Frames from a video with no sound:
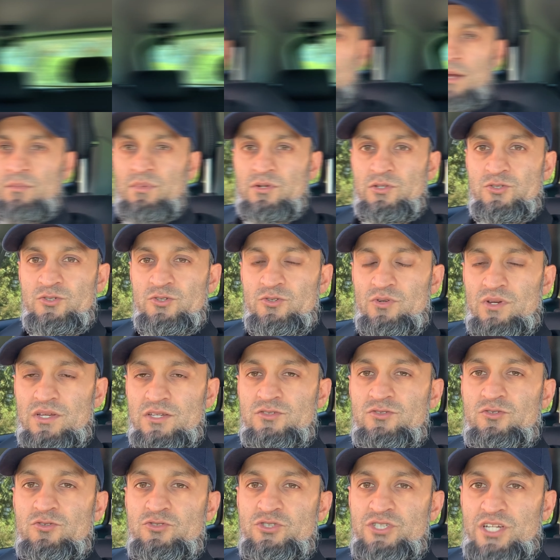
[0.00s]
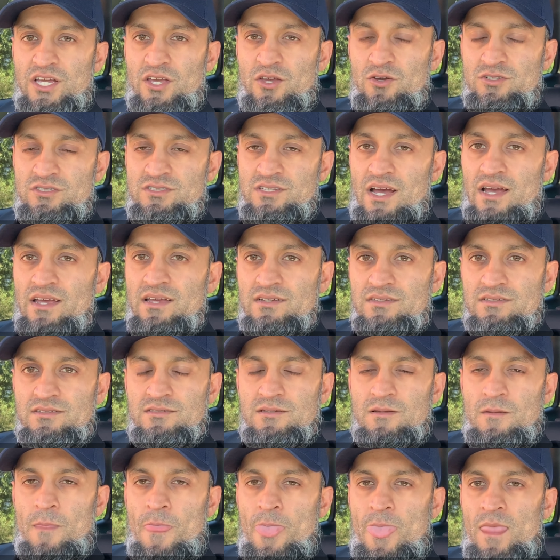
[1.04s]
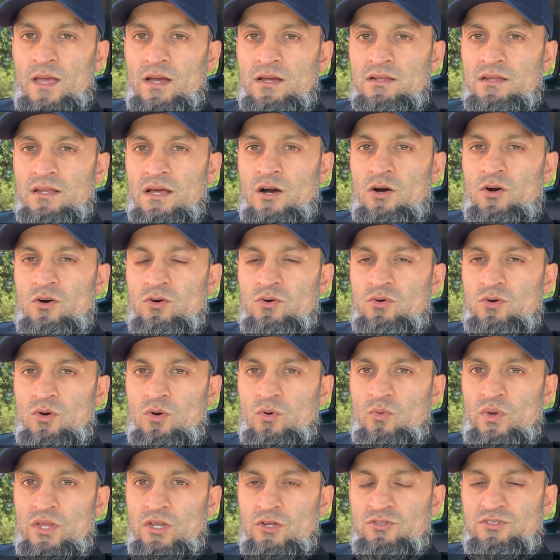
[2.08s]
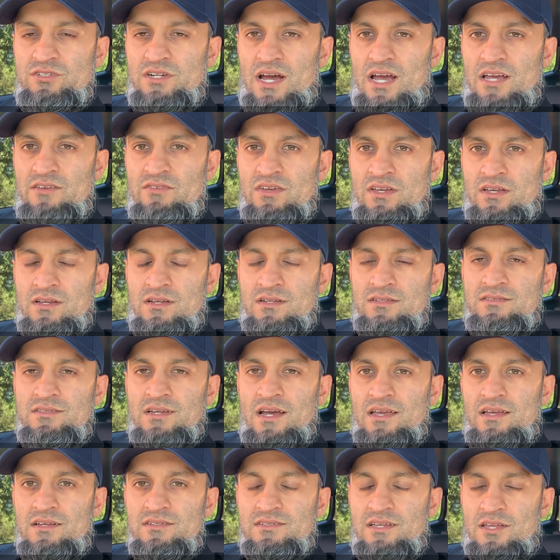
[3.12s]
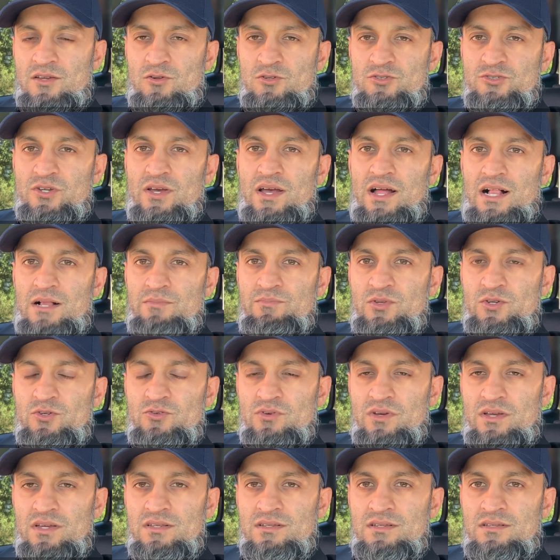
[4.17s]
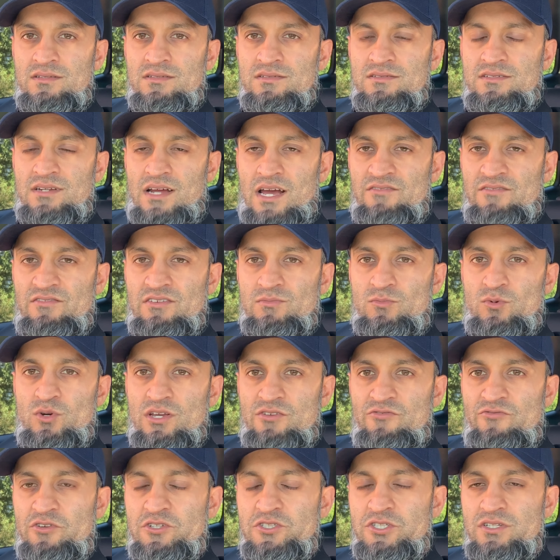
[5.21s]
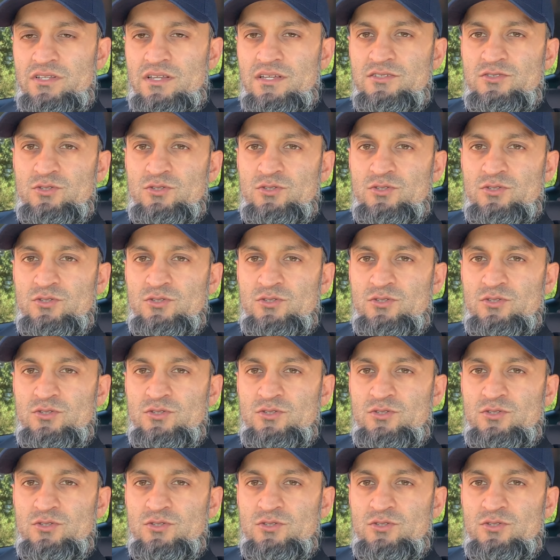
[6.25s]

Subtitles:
Number 2 is to check your tires. Now, when you're driving, tires can also help you in driving more efficiently.